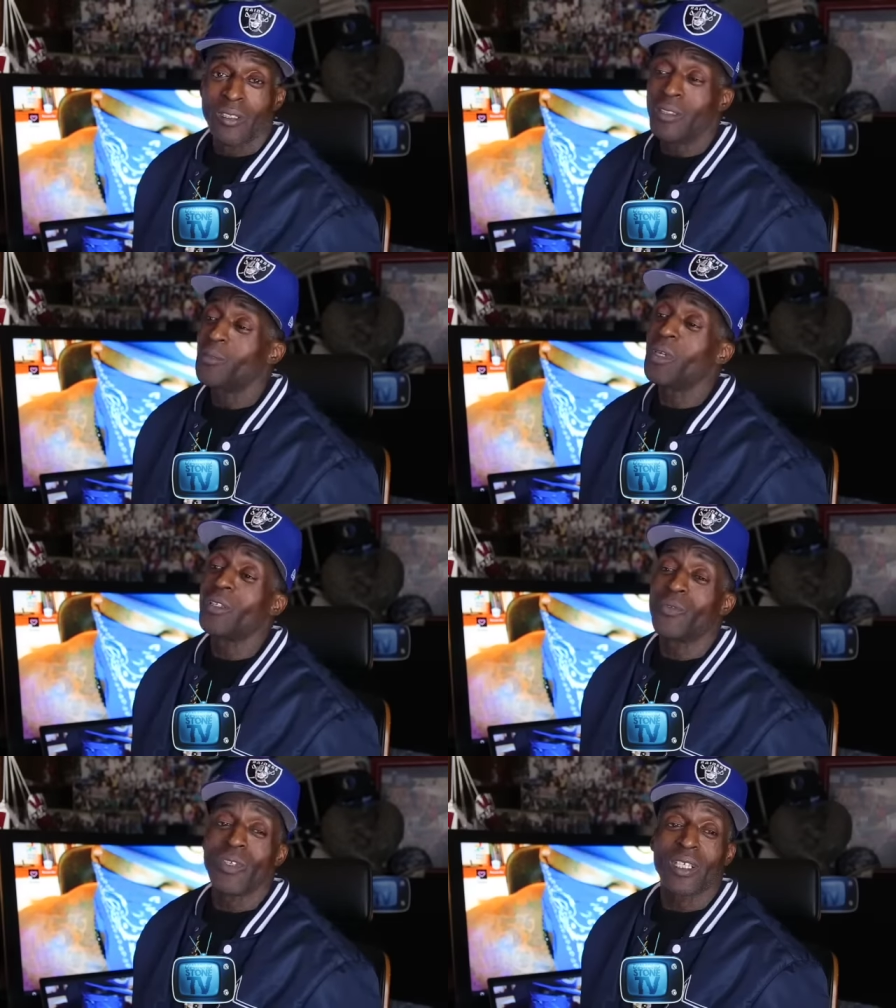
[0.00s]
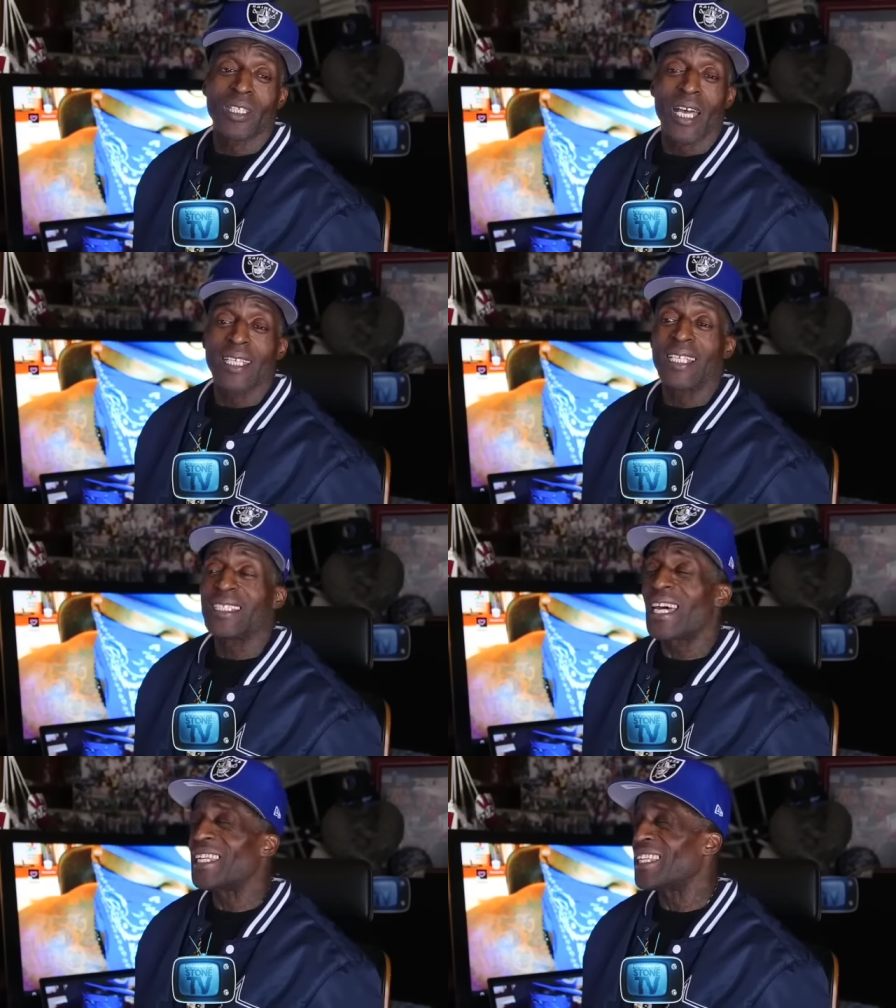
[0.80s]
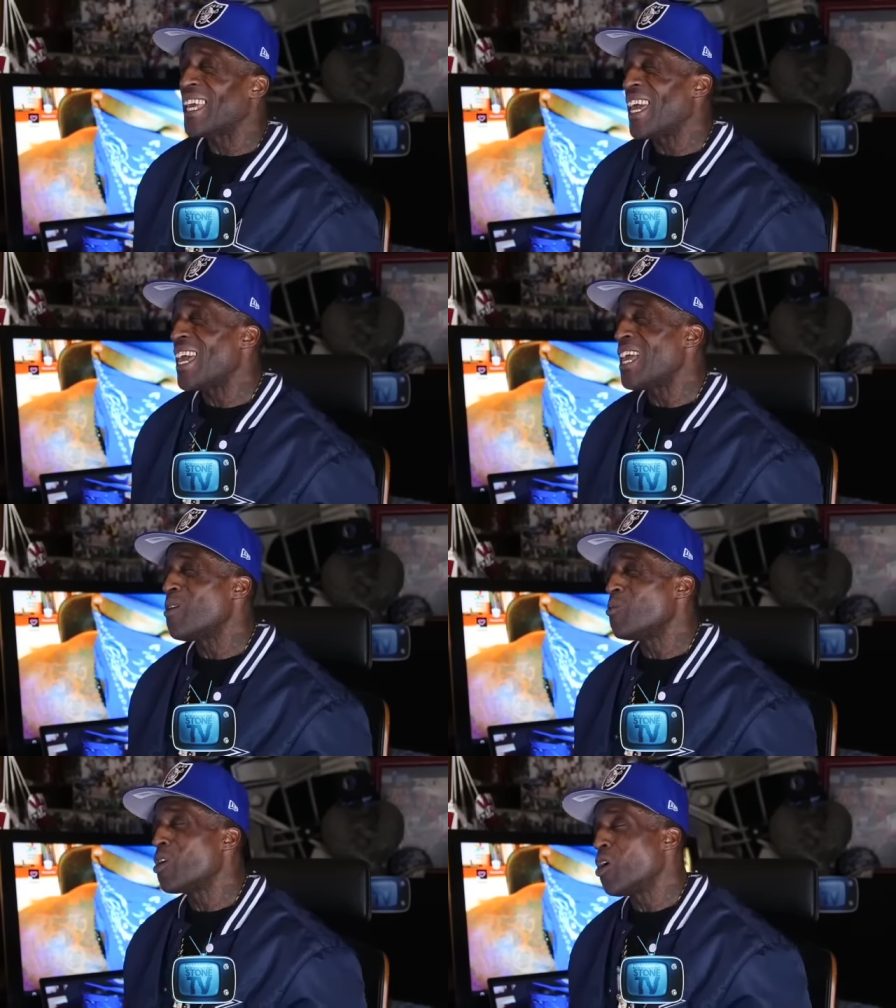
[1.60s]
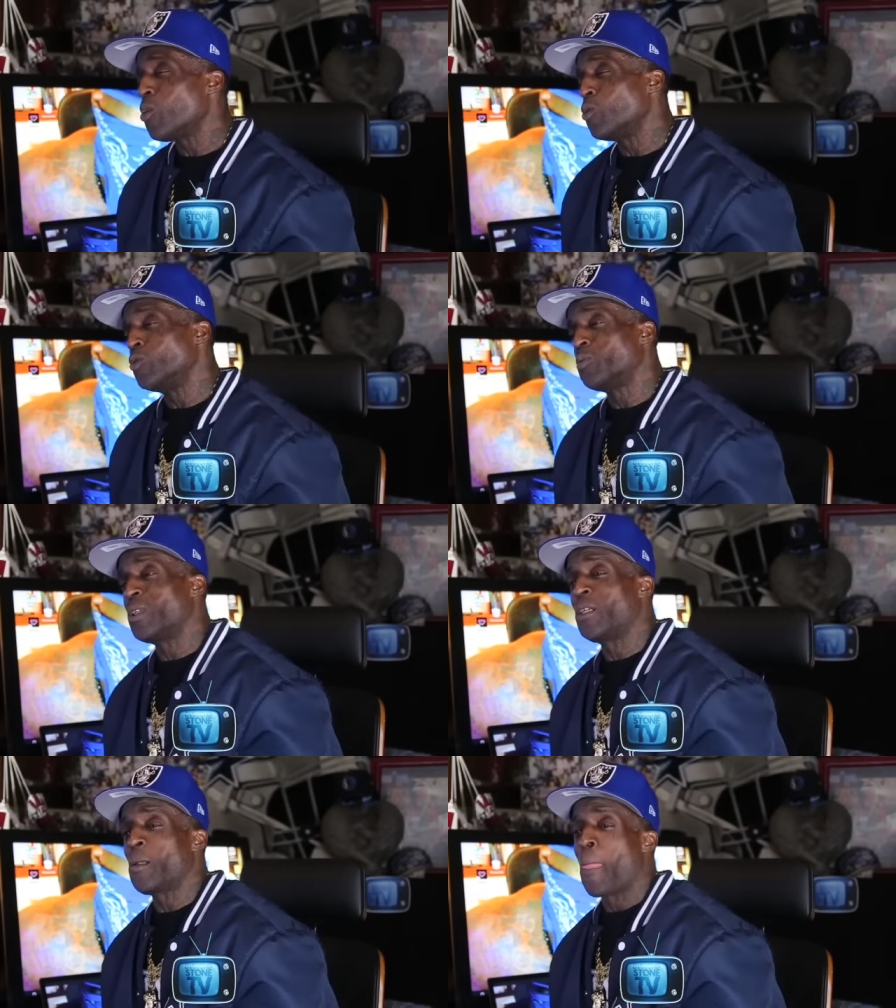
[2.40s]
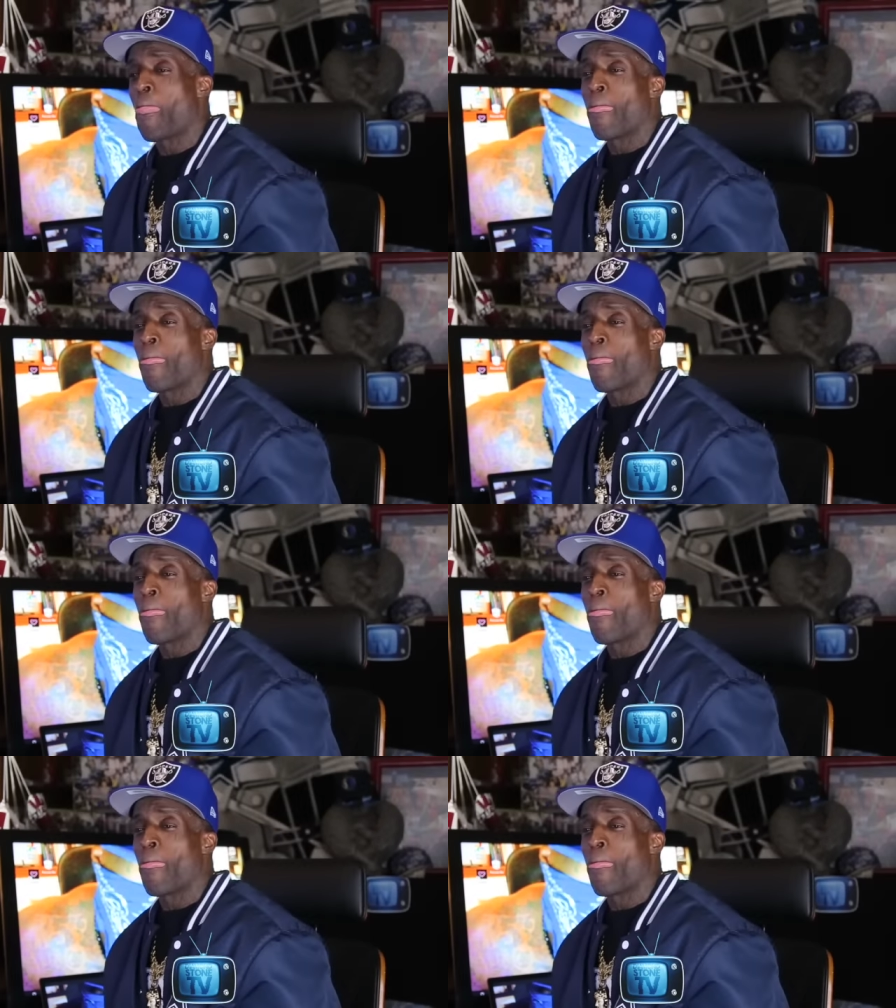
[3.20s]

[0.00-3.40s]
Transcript: You a motherfucking lie. That's how the game goes, man.